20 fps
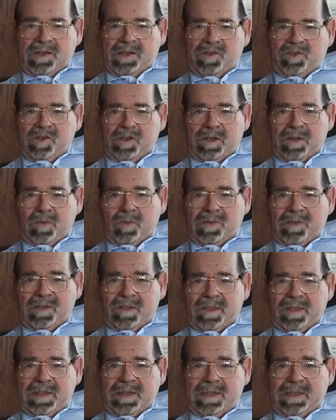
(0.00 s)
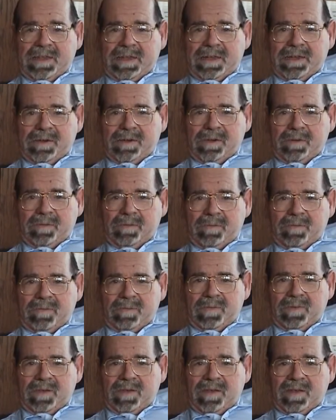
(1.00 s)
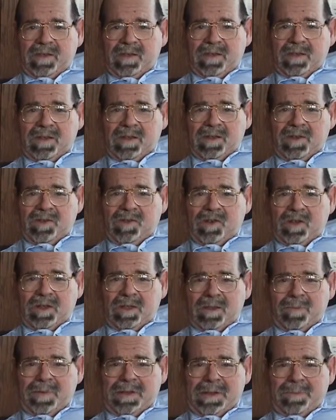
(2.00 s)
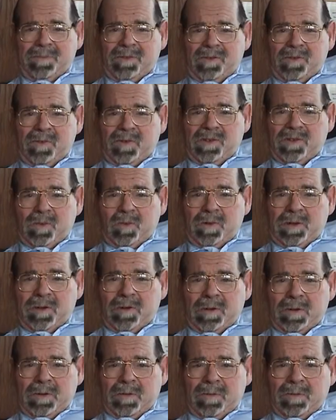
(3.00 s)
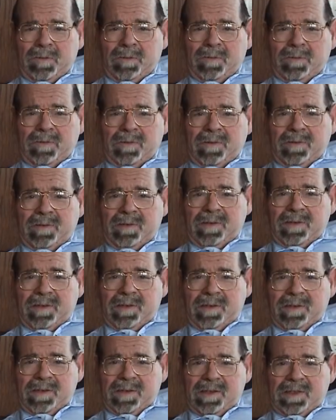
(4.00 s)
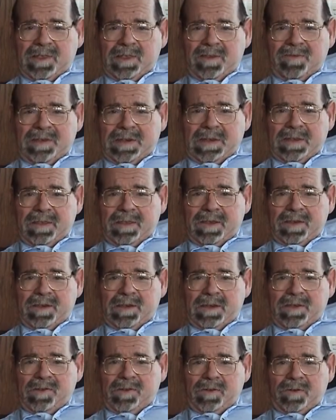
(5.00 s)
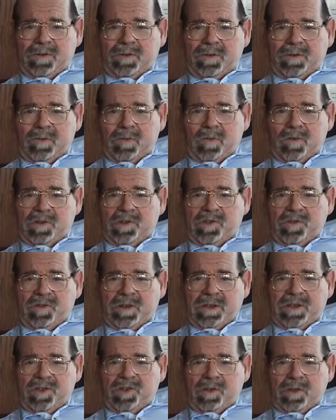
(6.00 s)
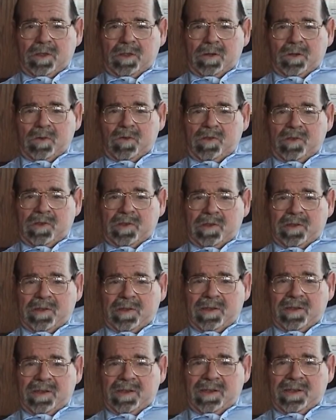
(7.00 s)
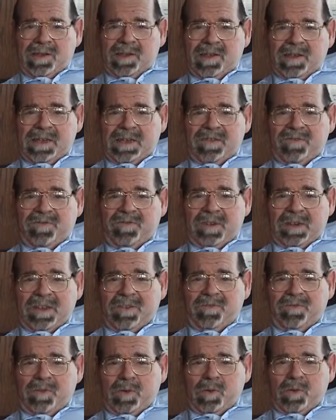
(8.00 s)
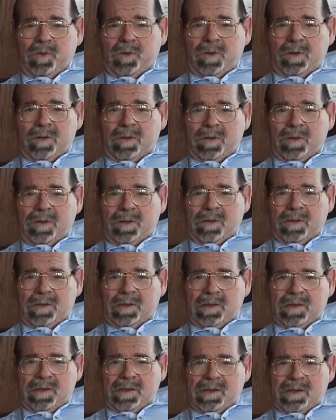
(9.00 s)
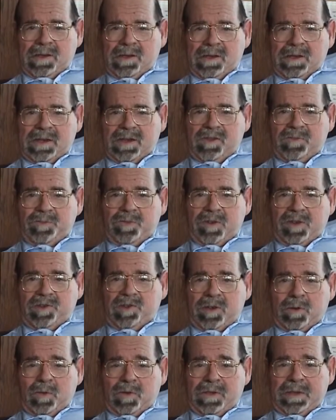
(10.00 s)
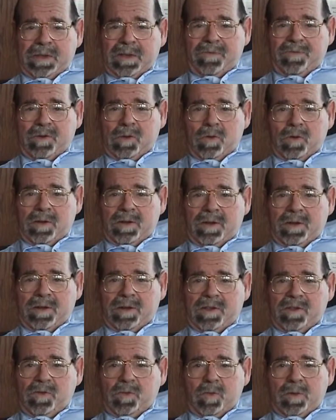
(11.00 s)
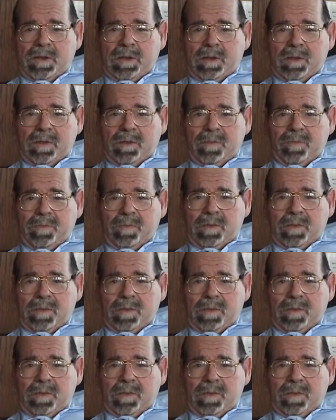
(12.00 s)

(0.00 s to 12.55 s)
John wasn't like that. John the Baptist was a weirdo. He lived out in the desert, he wore strange clothes, he ate funny food. His preaching was out of the ordinary as well.